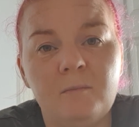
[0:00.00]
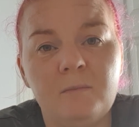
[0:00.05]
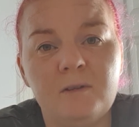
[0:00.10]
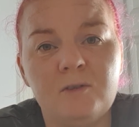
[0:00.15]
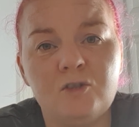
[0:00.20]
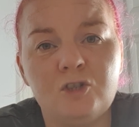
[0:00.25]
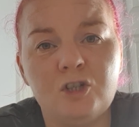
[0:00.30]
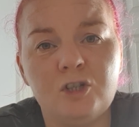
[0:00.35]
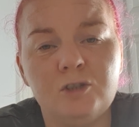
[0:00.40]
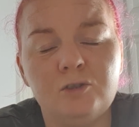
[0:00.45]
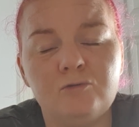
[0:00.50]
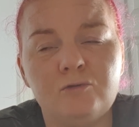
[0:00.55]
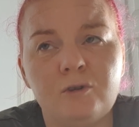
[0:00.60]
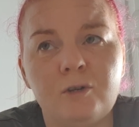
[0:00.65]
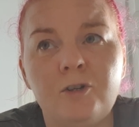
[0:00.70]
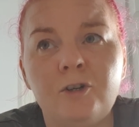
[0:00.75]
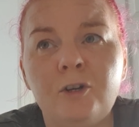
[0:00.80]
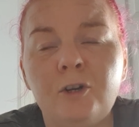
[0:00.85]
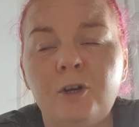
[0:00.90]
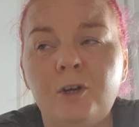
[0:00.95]
with
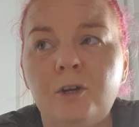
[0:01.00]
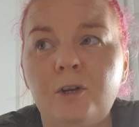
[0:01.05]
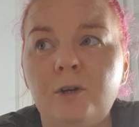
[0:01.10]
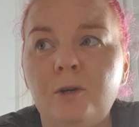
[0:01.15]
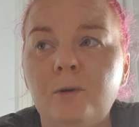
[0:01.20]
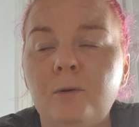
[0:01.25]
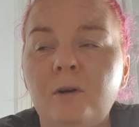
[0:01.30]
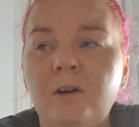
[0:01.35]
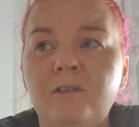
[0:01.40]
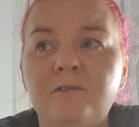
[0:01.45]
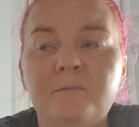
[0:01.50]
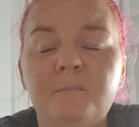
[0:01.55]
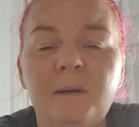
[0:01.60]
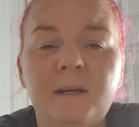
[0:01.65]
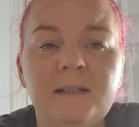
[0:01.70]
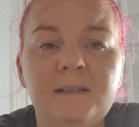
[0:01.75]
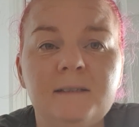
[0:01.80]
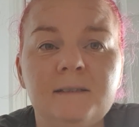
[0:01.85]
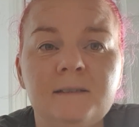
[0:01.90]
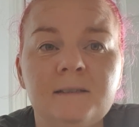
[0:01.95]
children who have
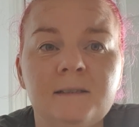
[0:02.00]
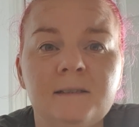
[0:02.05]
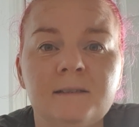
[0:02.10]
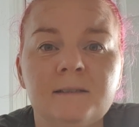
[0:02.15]
been